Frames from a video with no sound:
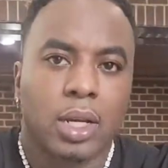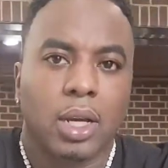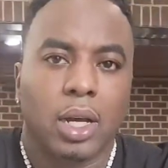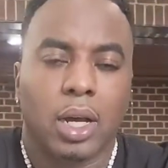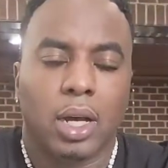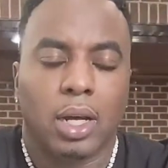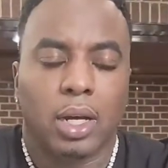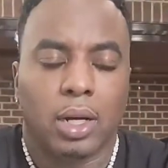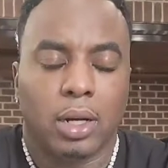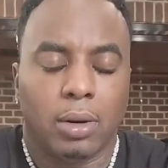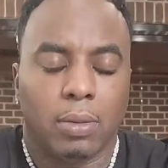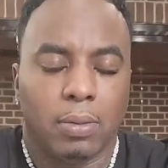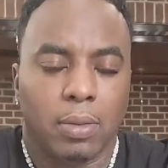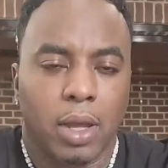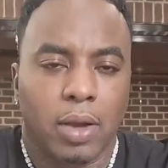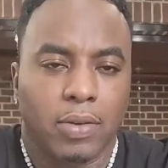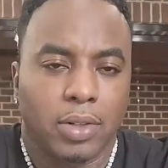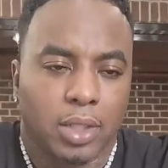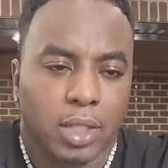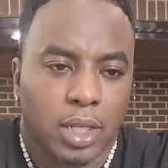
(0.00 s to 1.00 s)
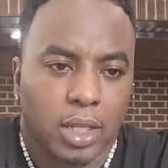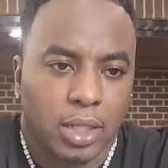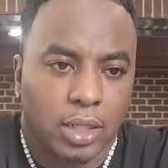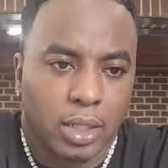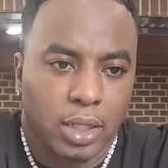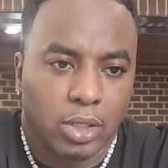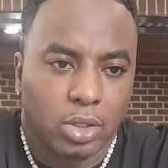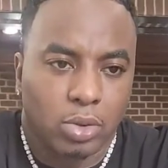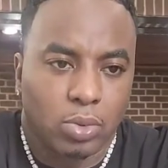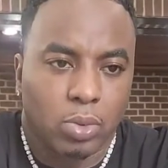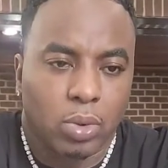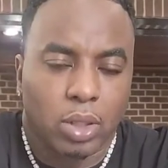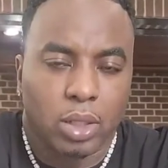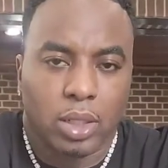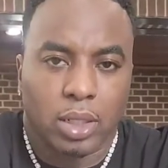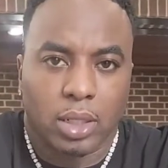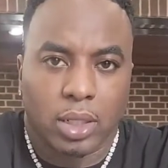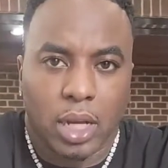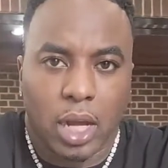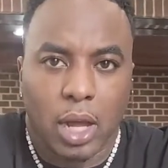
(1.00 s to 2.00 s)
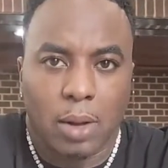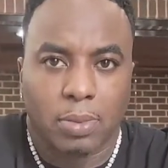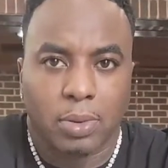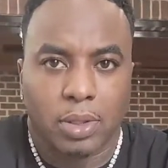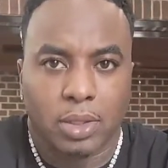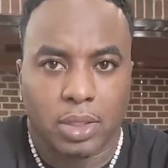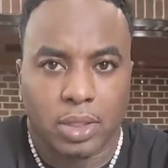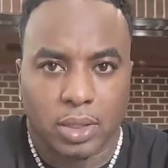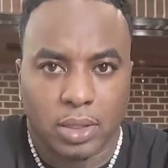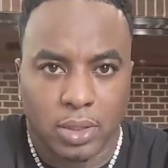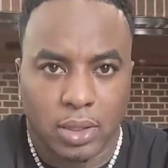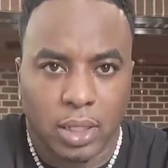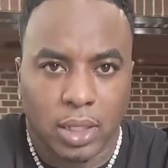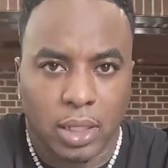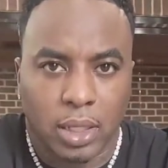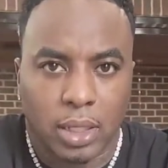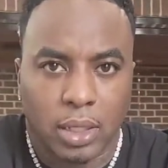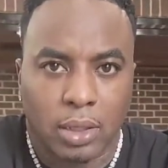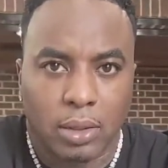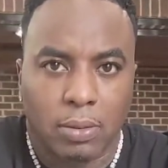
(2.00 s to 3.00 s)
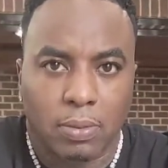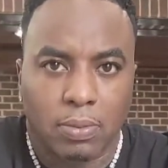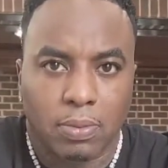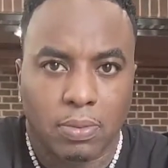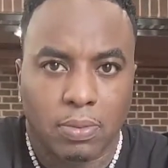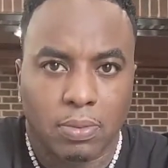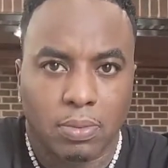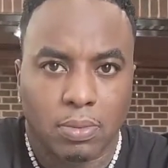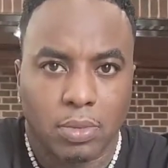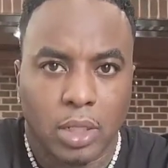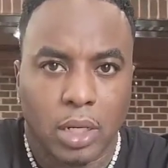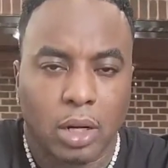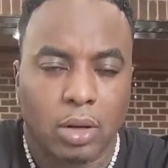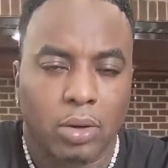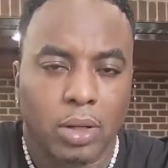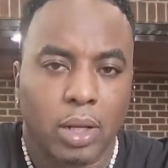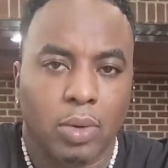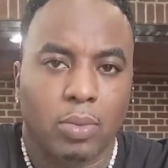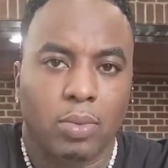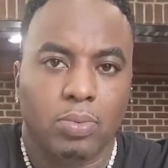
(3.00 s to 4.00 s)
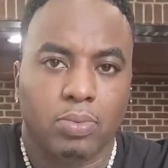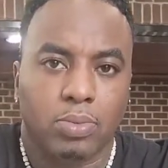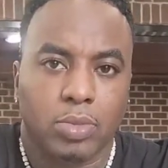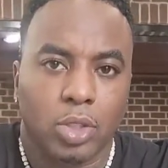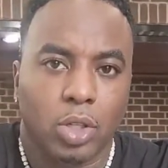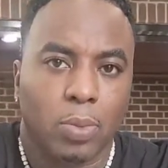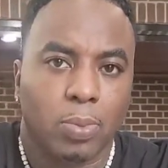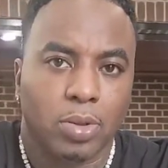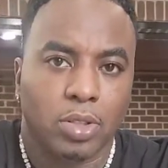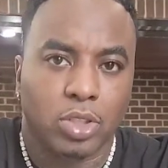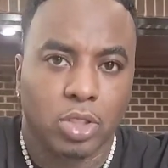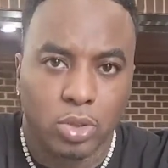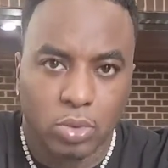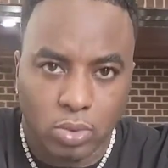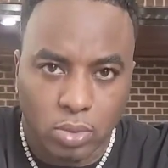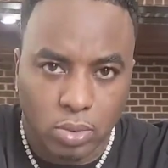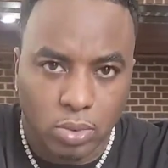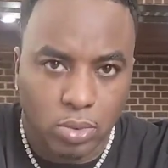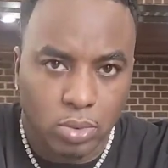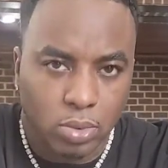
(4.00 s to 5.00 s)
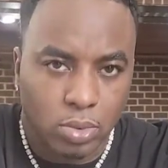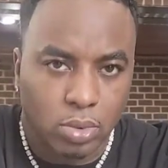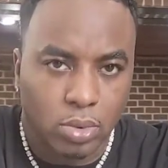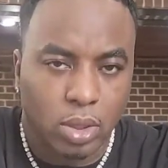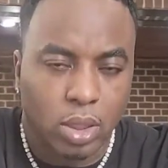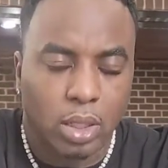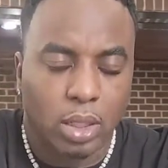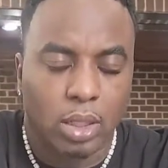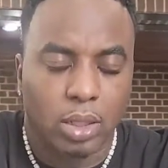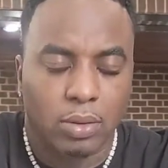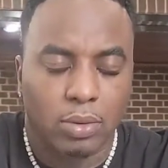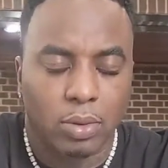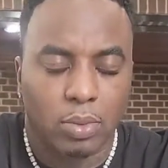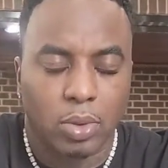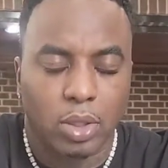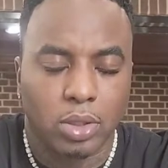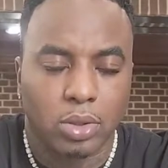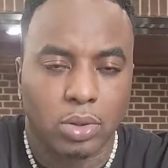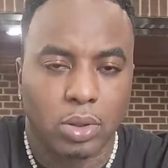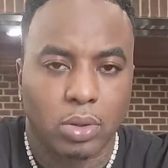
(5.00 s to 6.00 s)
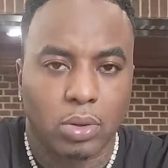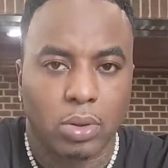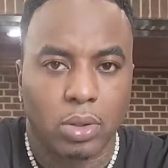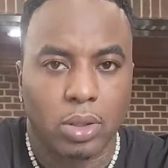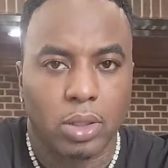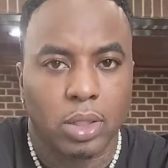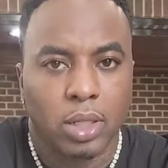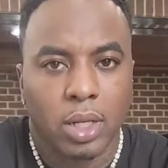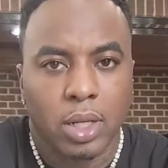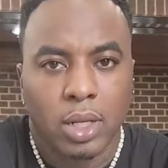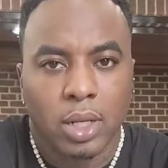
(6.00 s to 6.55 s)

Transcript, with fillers: um, everything that you want to accomplish, um, you know, and your pursuit uh, of what you're doing.